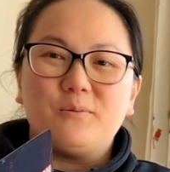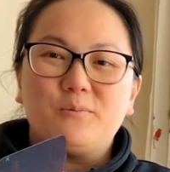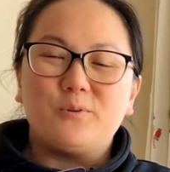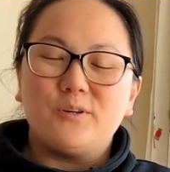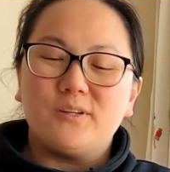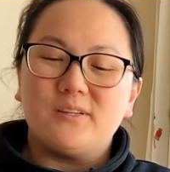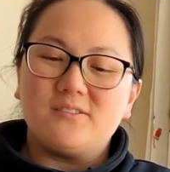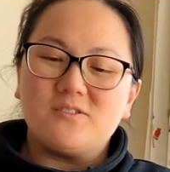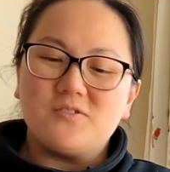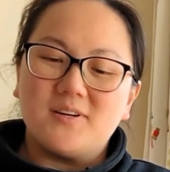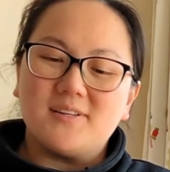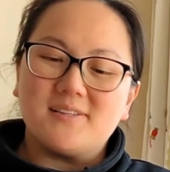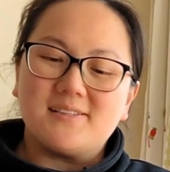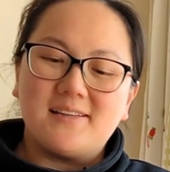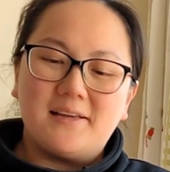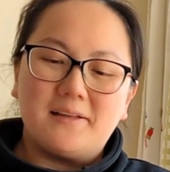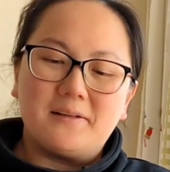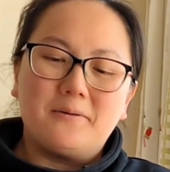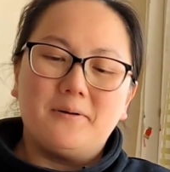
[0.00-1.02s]
would
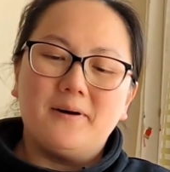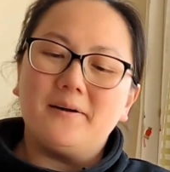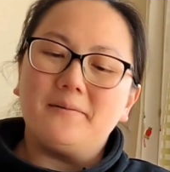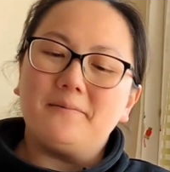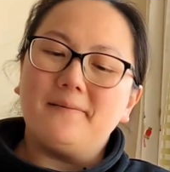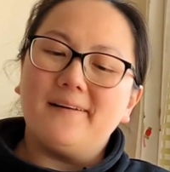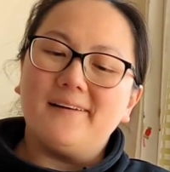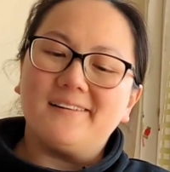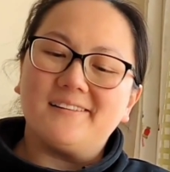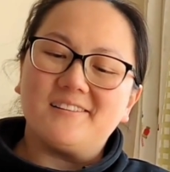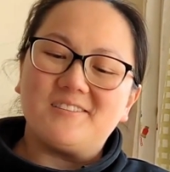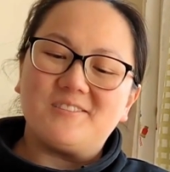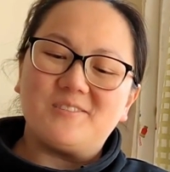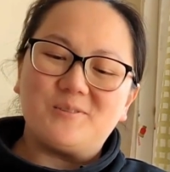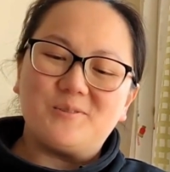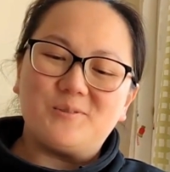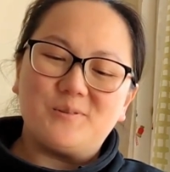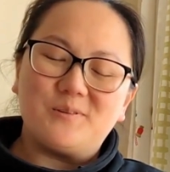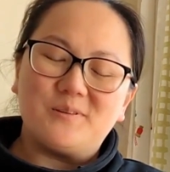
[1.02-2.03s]
translate quite well
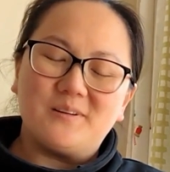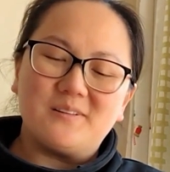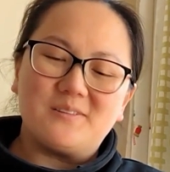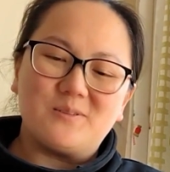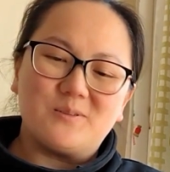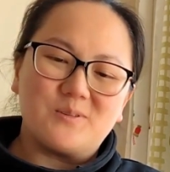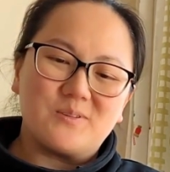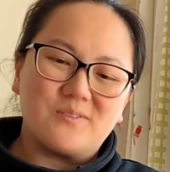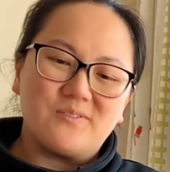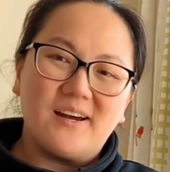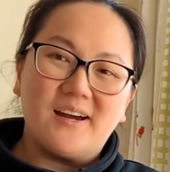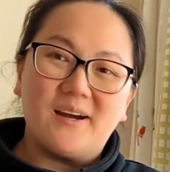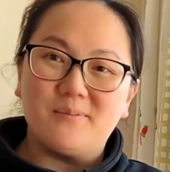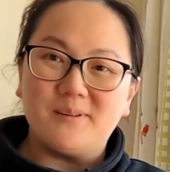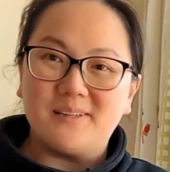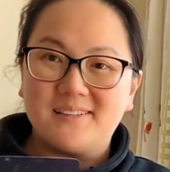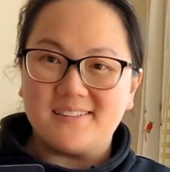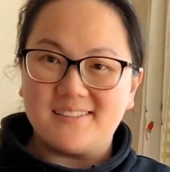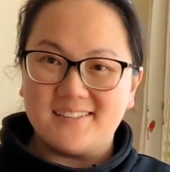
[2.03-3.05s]
to sort of
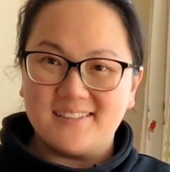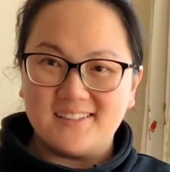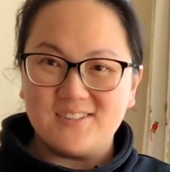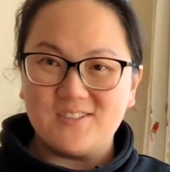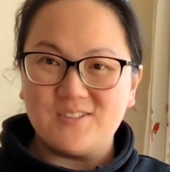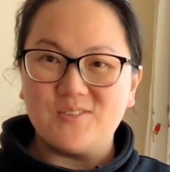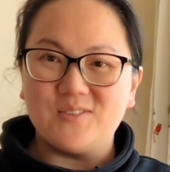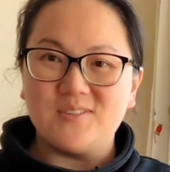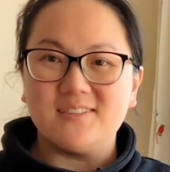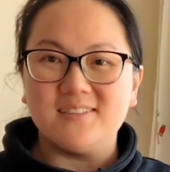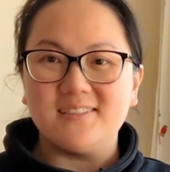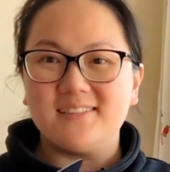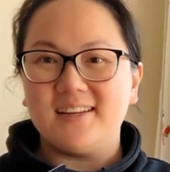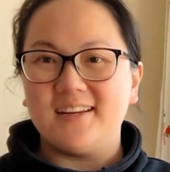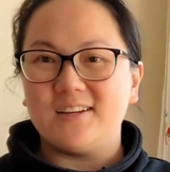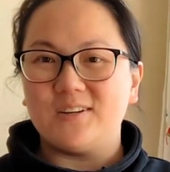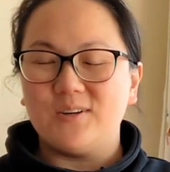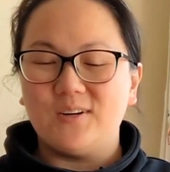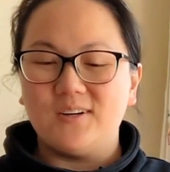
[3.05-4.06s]
habits that students
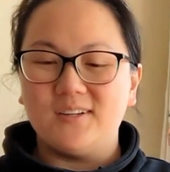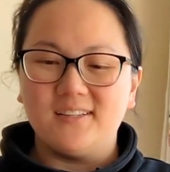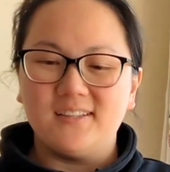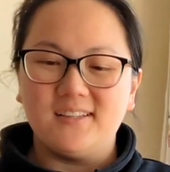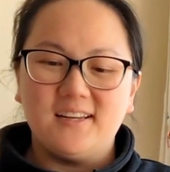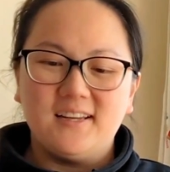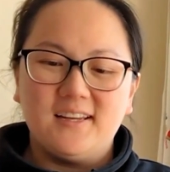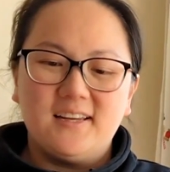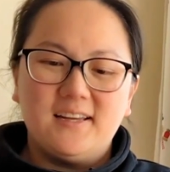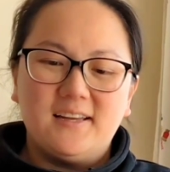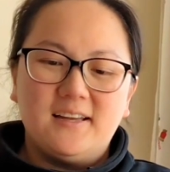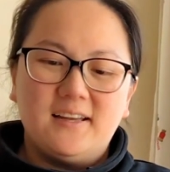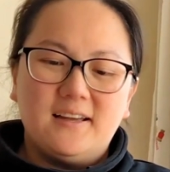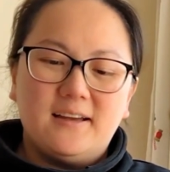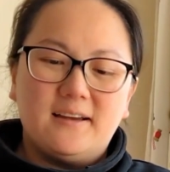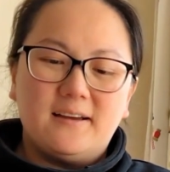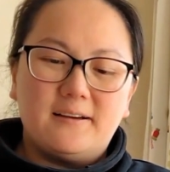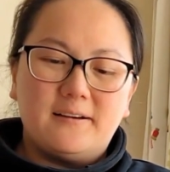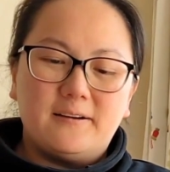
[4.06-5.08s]
take on
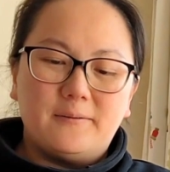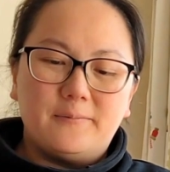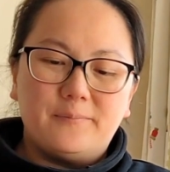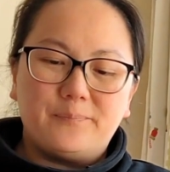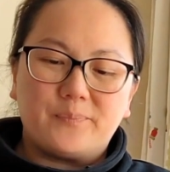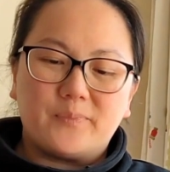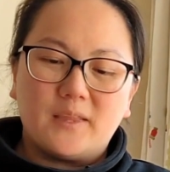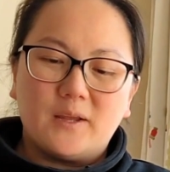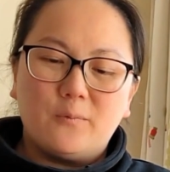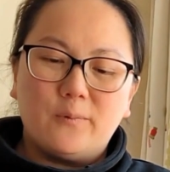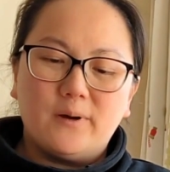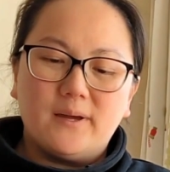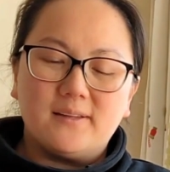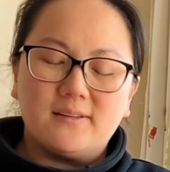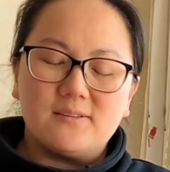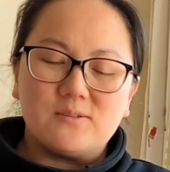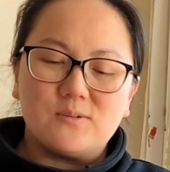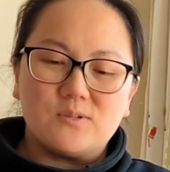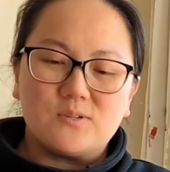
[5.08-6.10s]

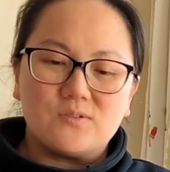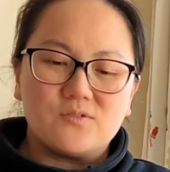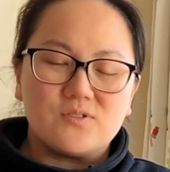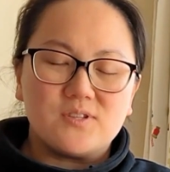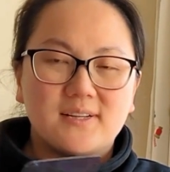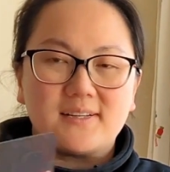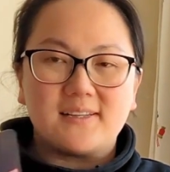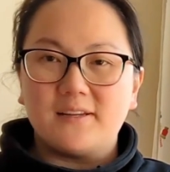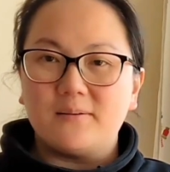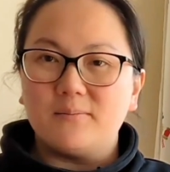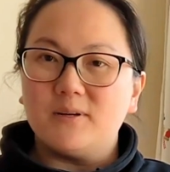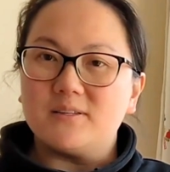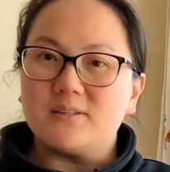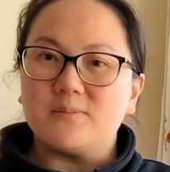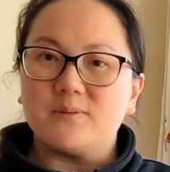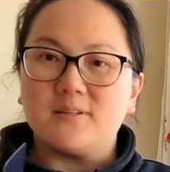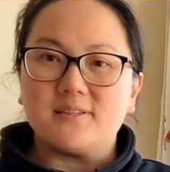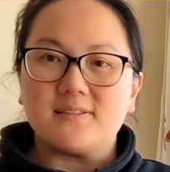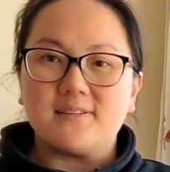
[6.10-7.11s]
when sort of juggling
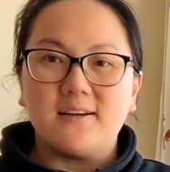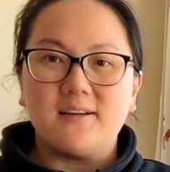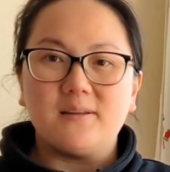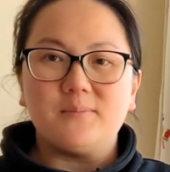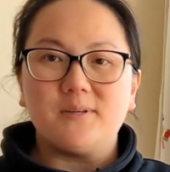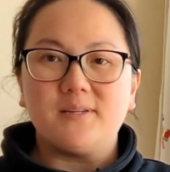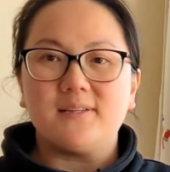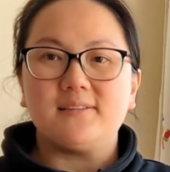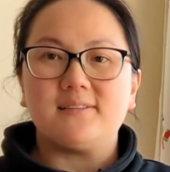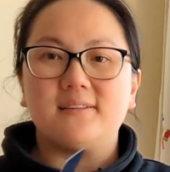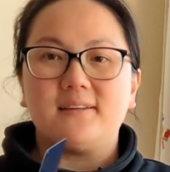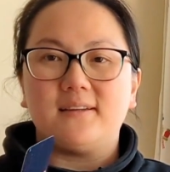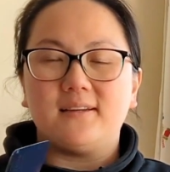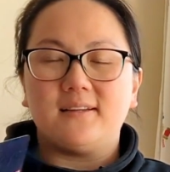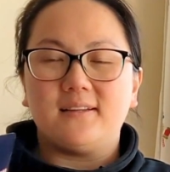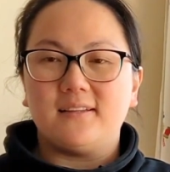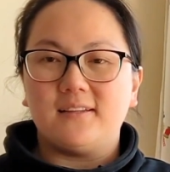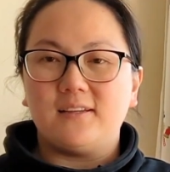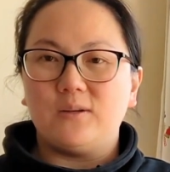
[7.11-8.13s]
multiple assignments
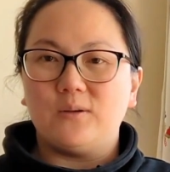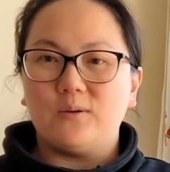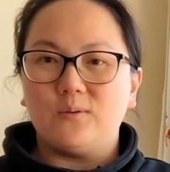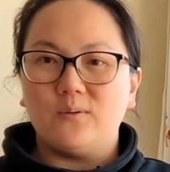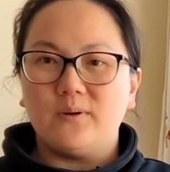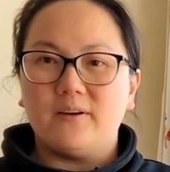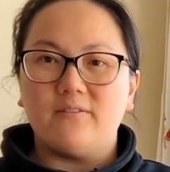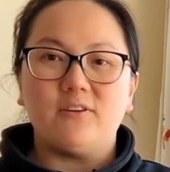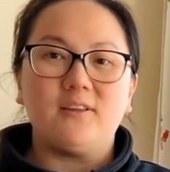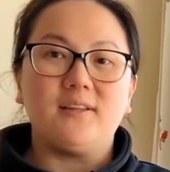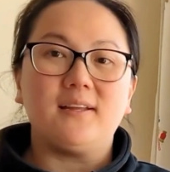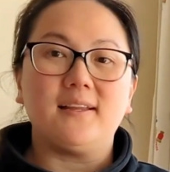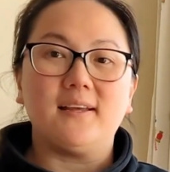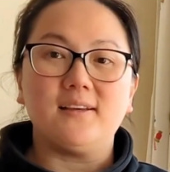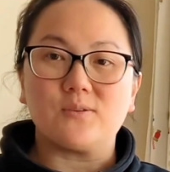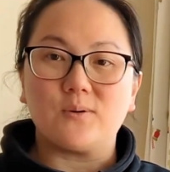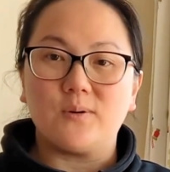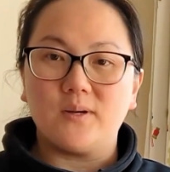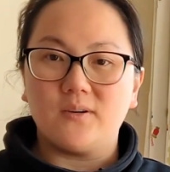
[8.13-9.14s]
and, everything
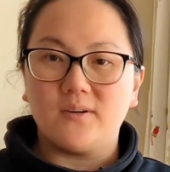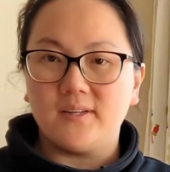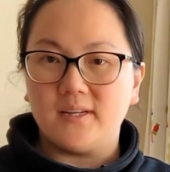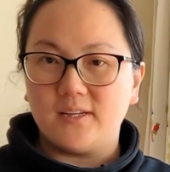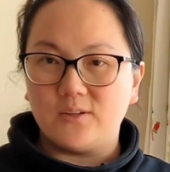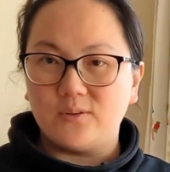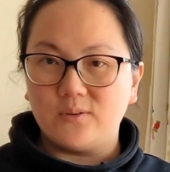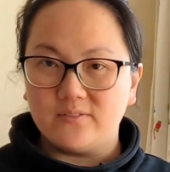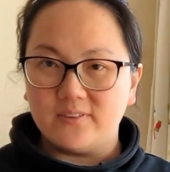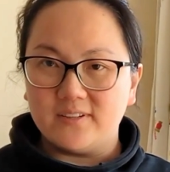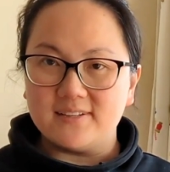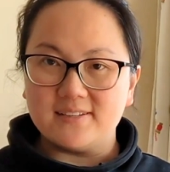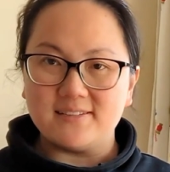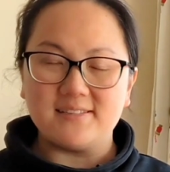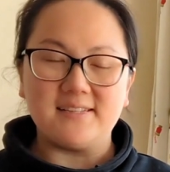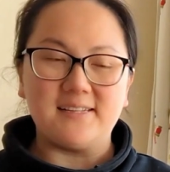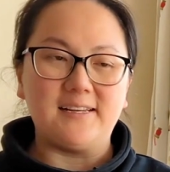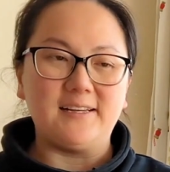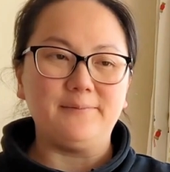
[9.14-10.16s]
that's going on at
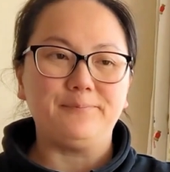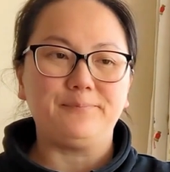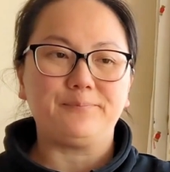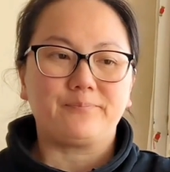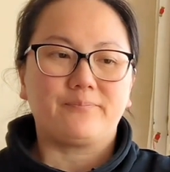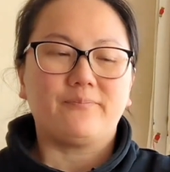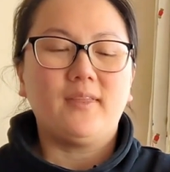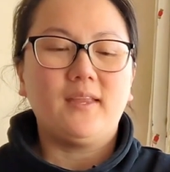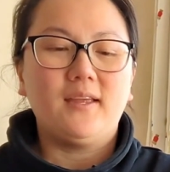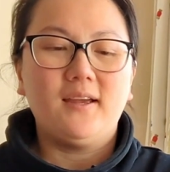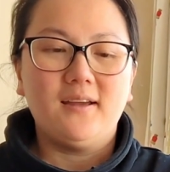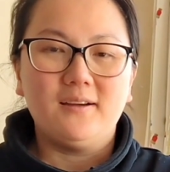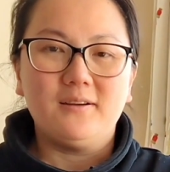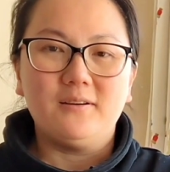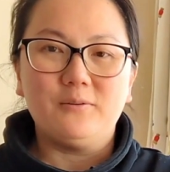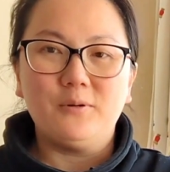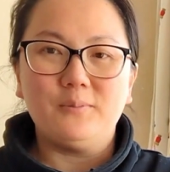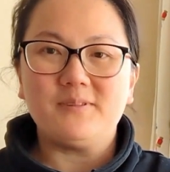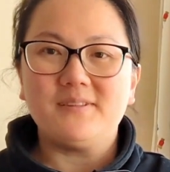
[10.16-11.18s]
university.
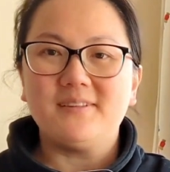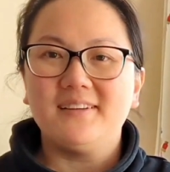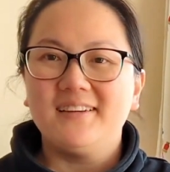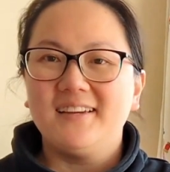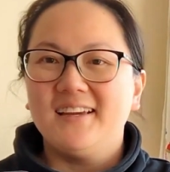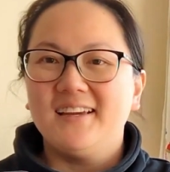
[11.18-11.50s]
Whoops.